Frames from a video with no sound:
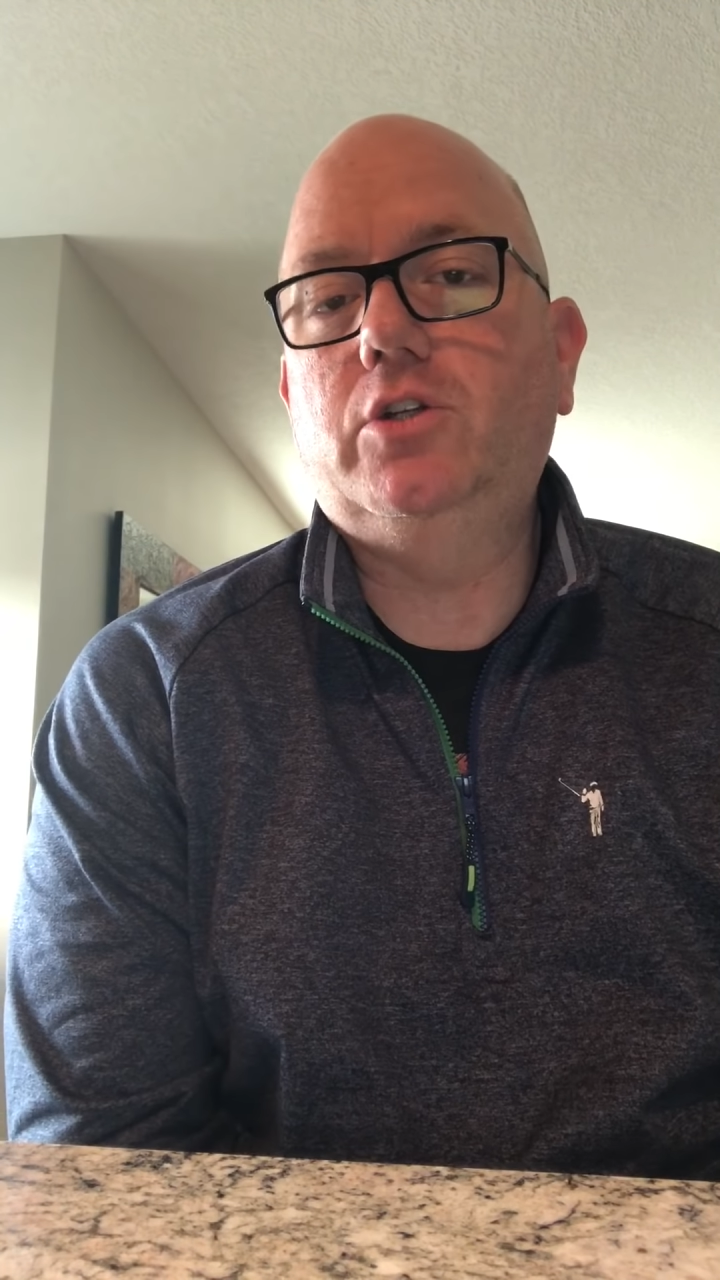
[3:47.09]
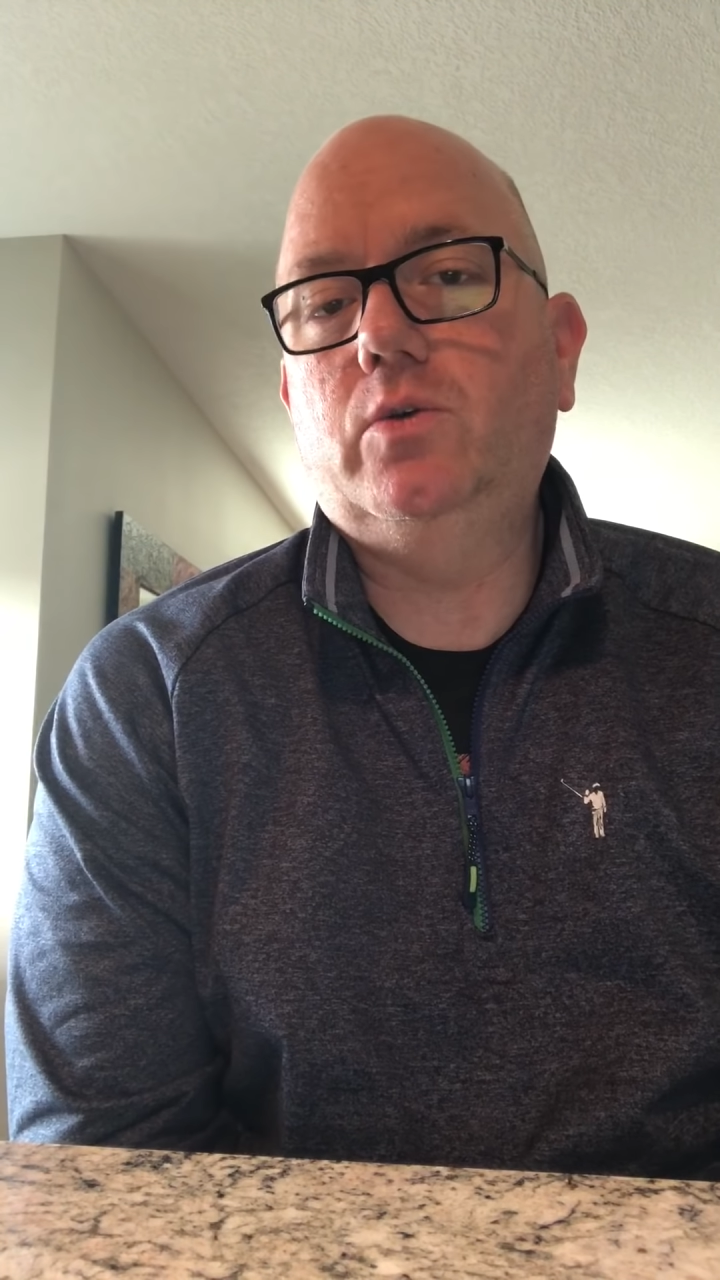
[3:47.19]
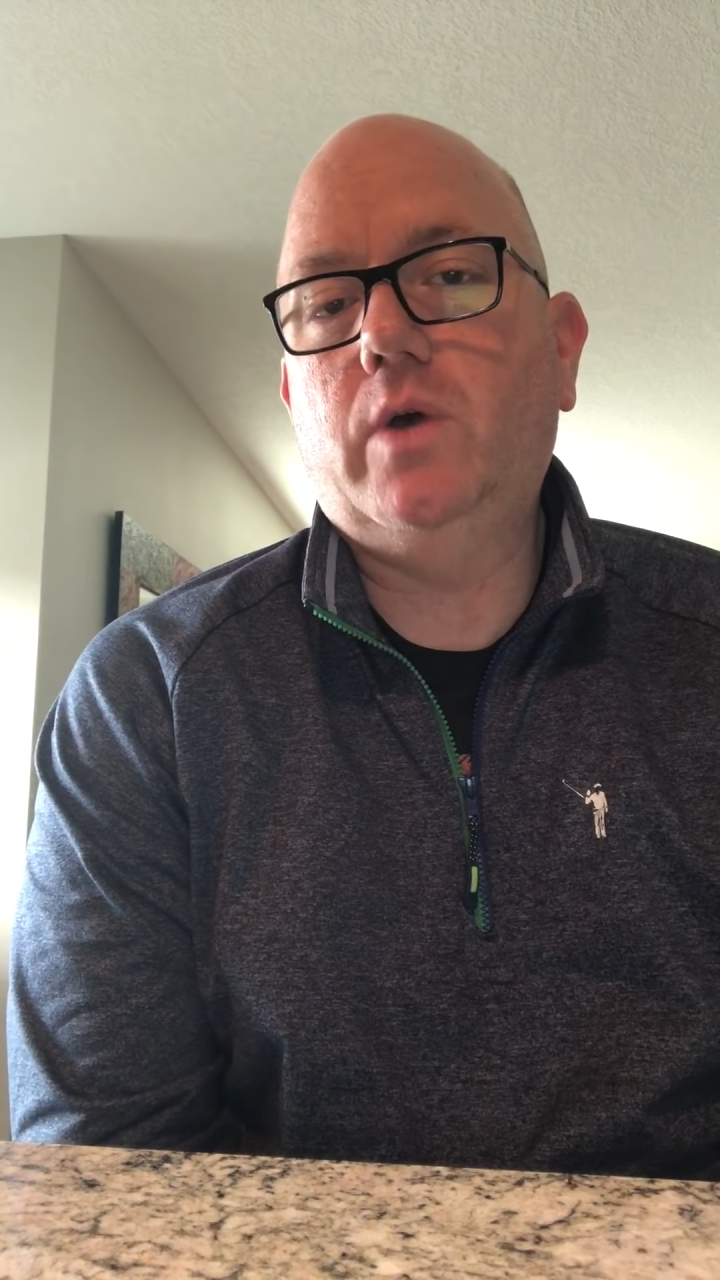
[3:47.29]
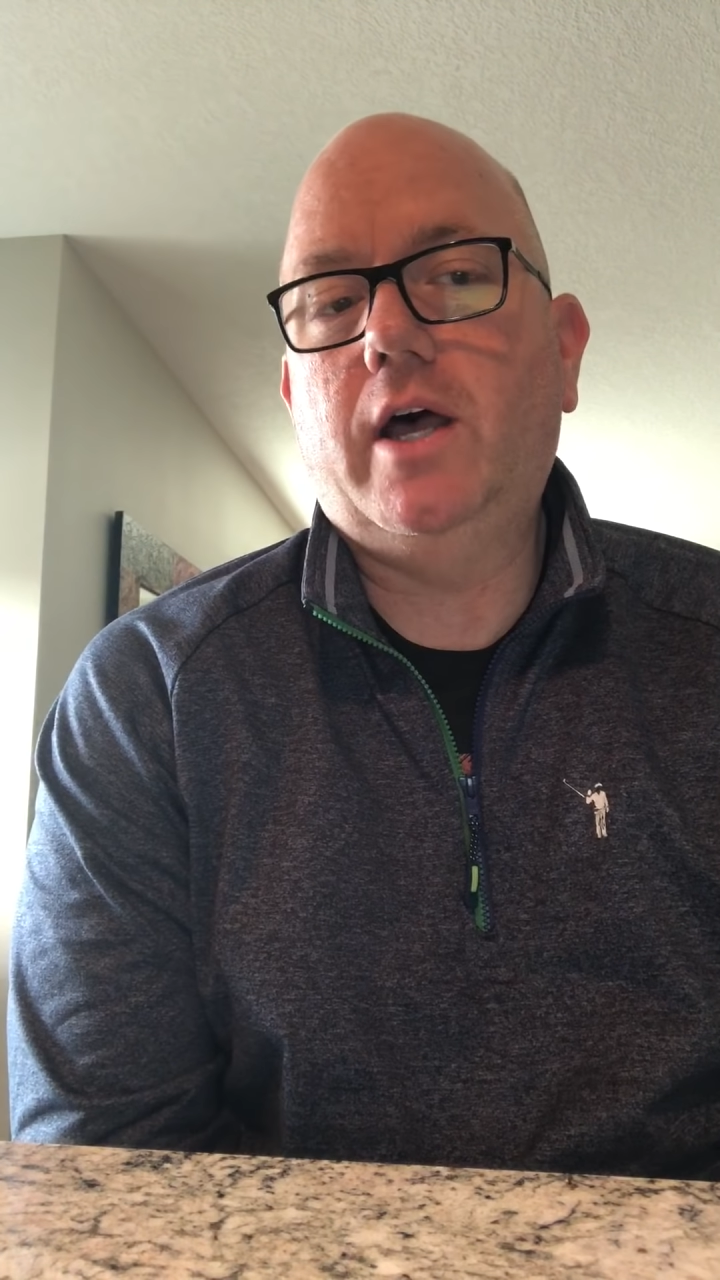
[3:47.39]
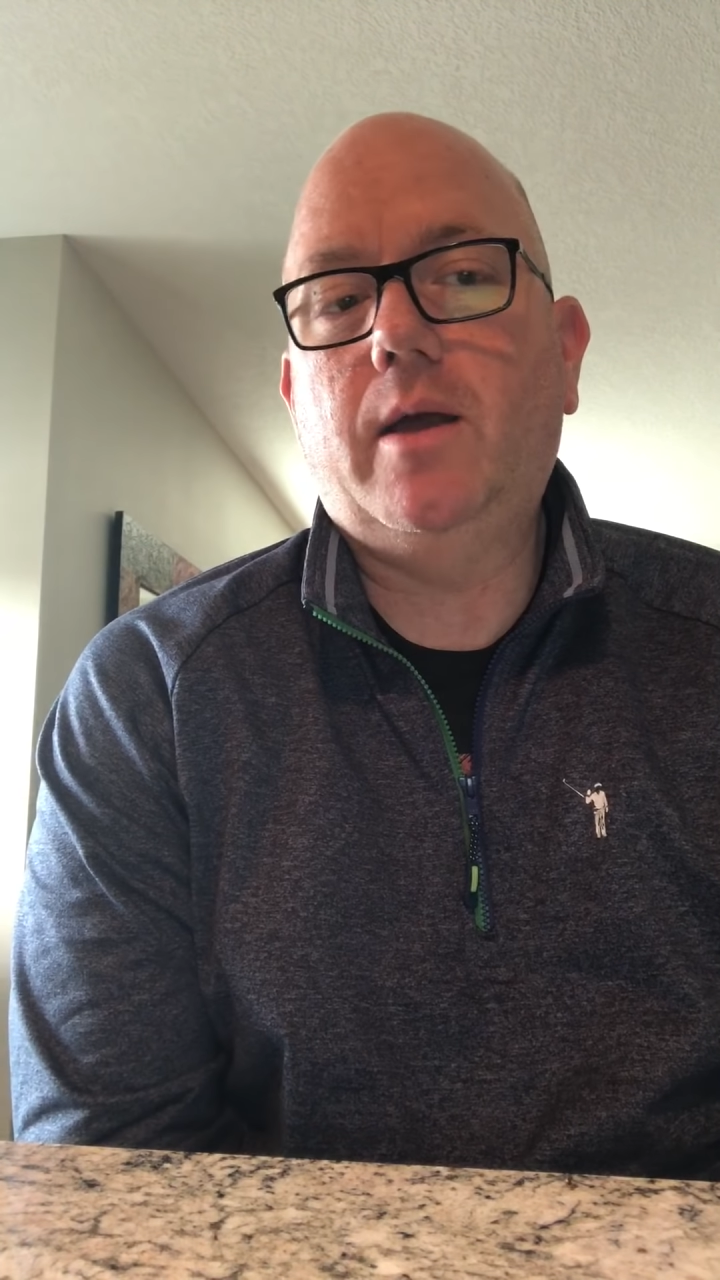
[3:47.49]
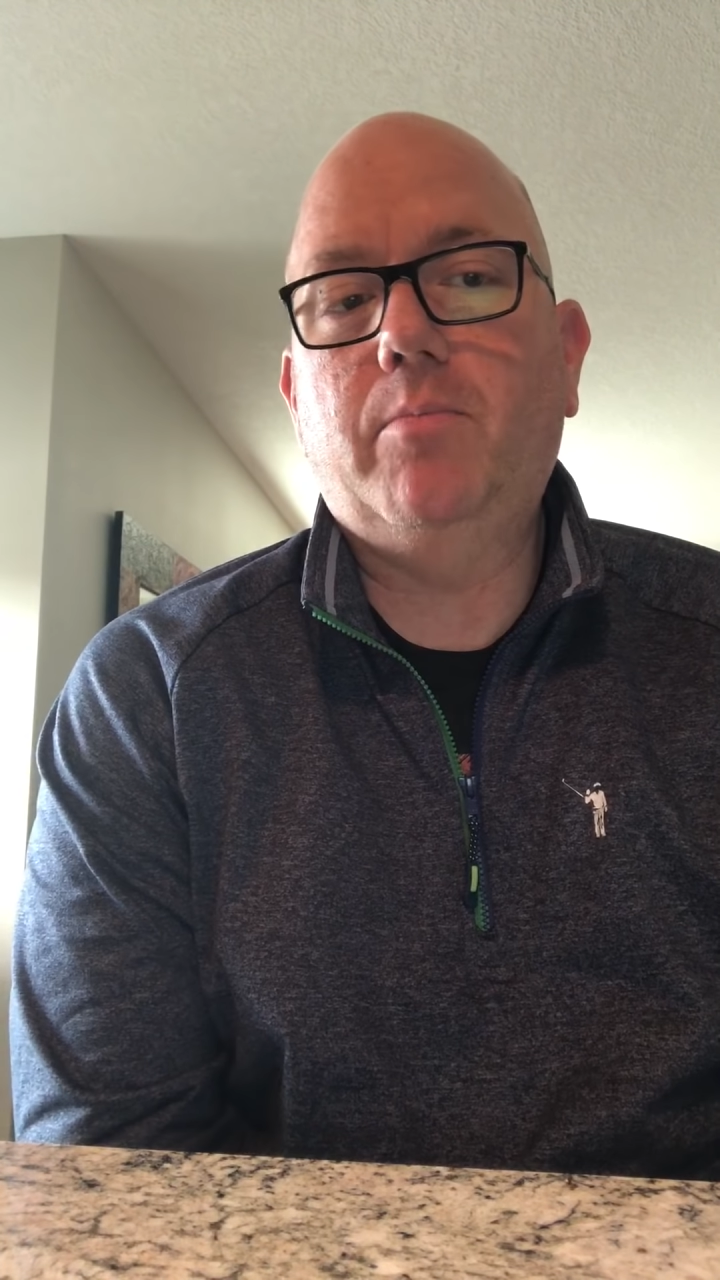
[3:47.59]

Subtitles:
to